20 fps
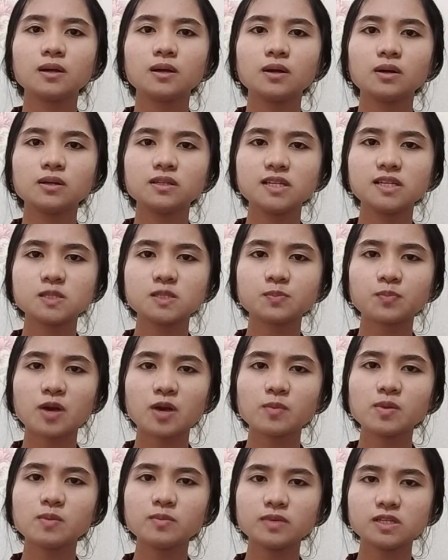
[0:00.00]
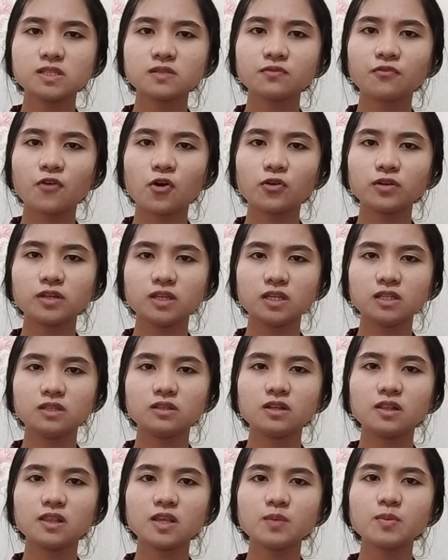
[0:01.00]
This problem is found in
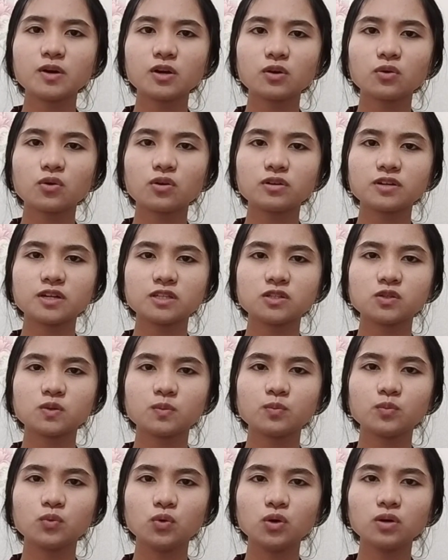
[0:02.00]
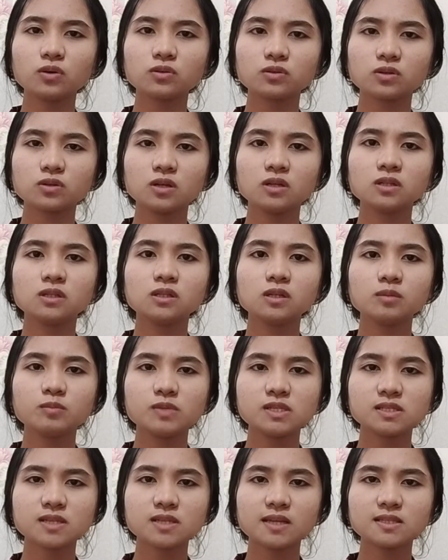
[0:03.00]
the Liber Quadratum book.
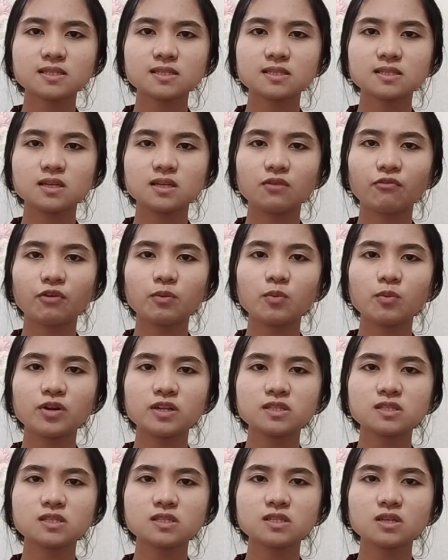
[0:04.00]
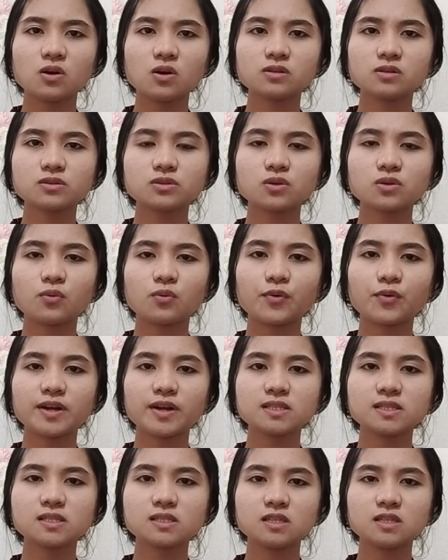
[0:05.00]
Besides, the Fibonacci also
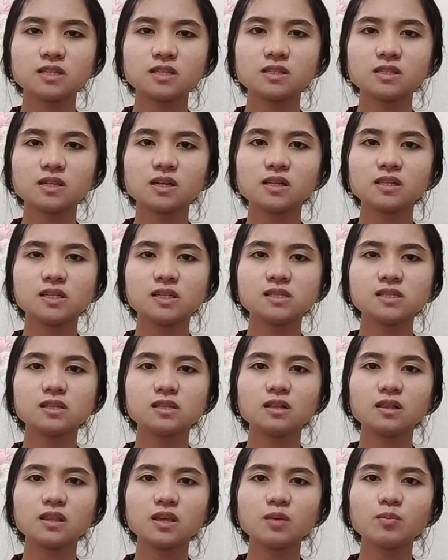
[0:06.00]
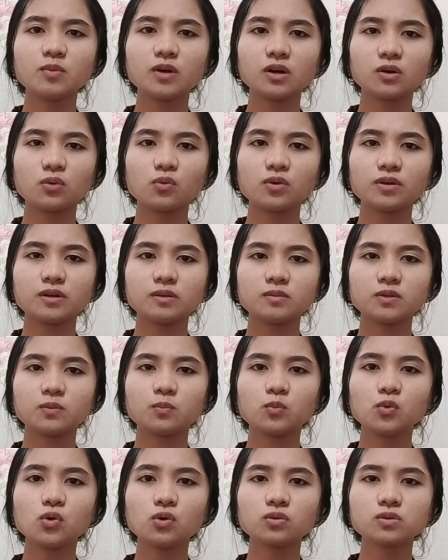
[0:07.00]
writes identical in the Liber Quadratum
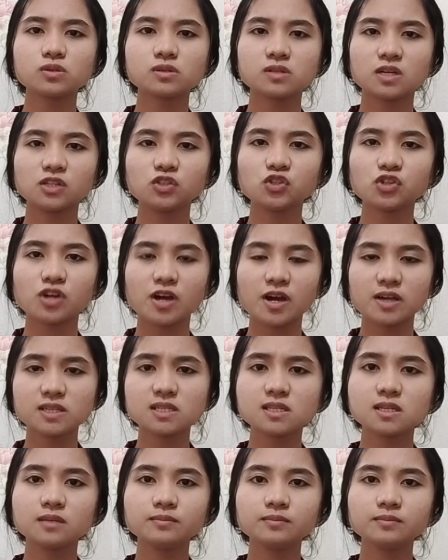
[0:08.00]
book, such as